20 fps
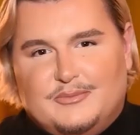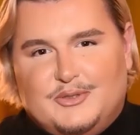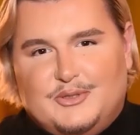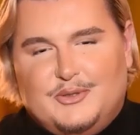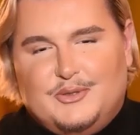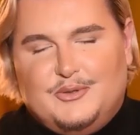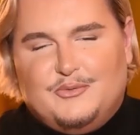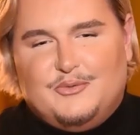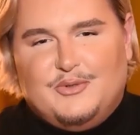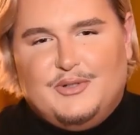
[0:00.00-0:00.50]

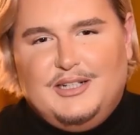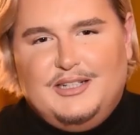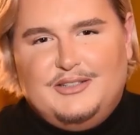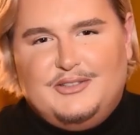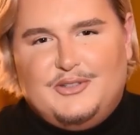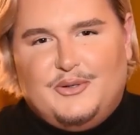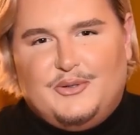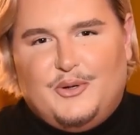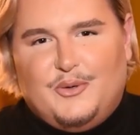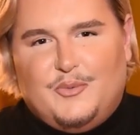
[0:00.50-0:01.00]
You really
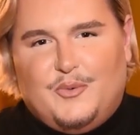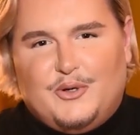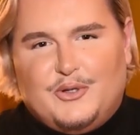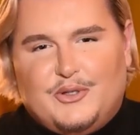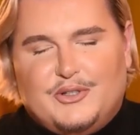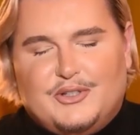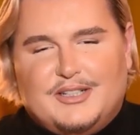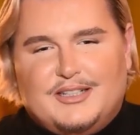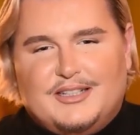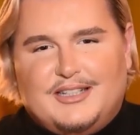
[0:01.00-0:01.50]
don't know what
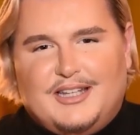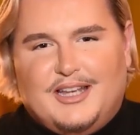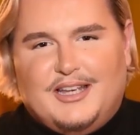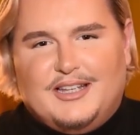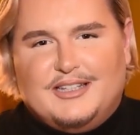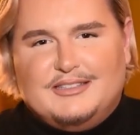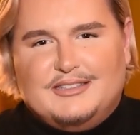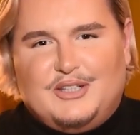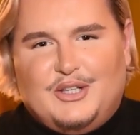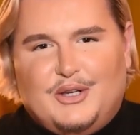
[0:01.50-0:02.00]
you're going to
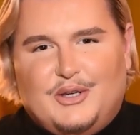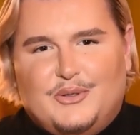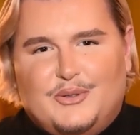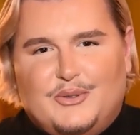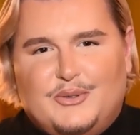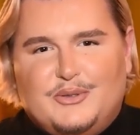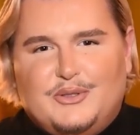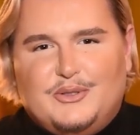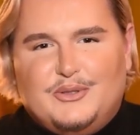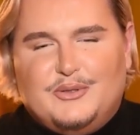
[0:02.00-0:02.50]
get
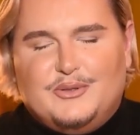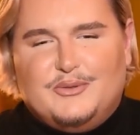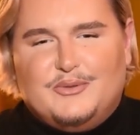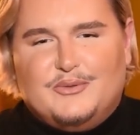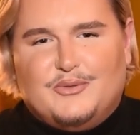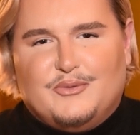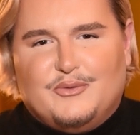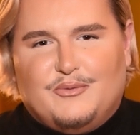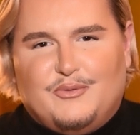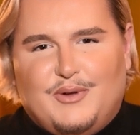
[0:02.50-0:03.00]
until
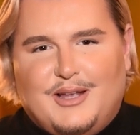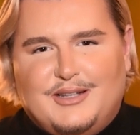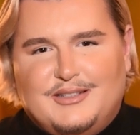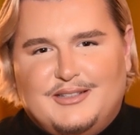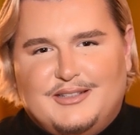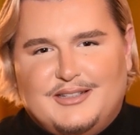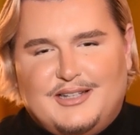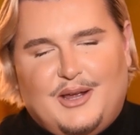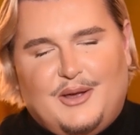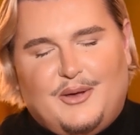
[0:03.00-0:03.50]
you've
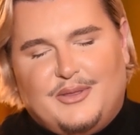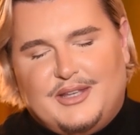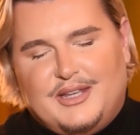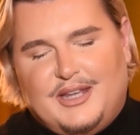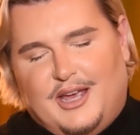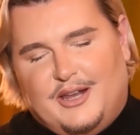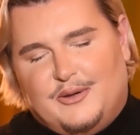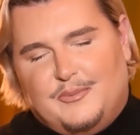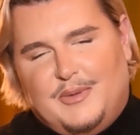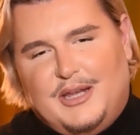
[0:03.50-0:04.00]
rendered out the
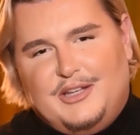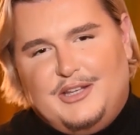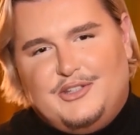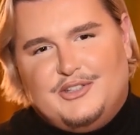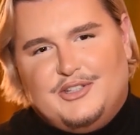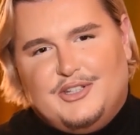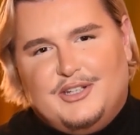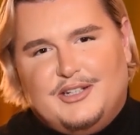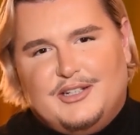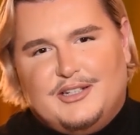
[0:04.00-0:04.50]

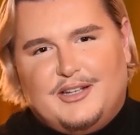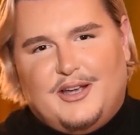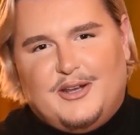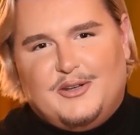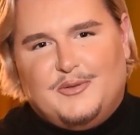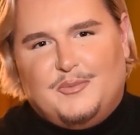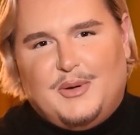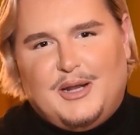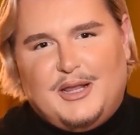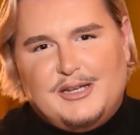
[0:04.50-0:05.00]
animation and
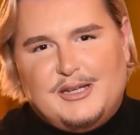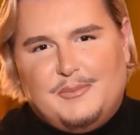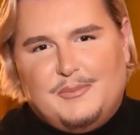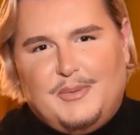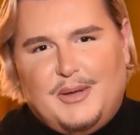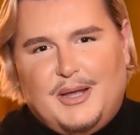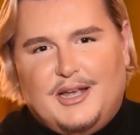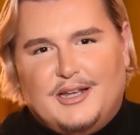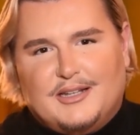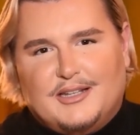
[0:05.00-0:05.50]
kind of played it
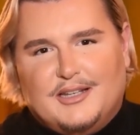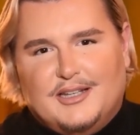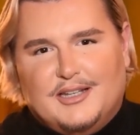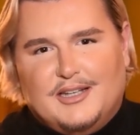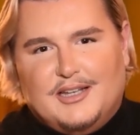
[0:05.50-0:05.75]
back.